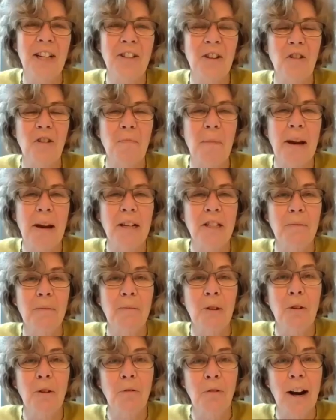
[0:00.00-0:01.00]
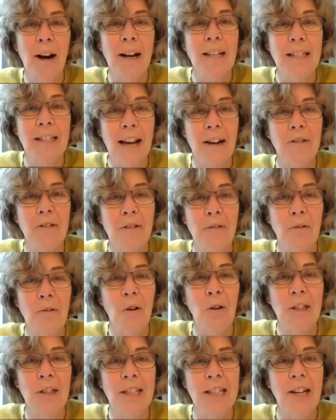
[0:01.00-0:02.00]
So you've made some new friends out of
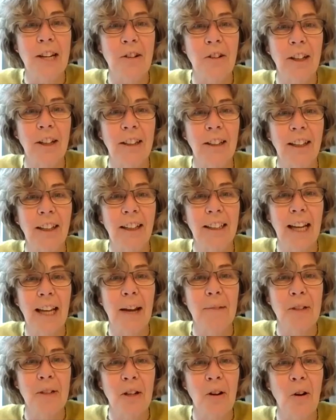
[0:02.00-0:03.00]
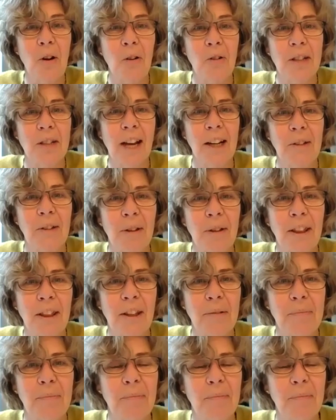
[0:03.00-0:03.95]
volunteering and kept in contact with them?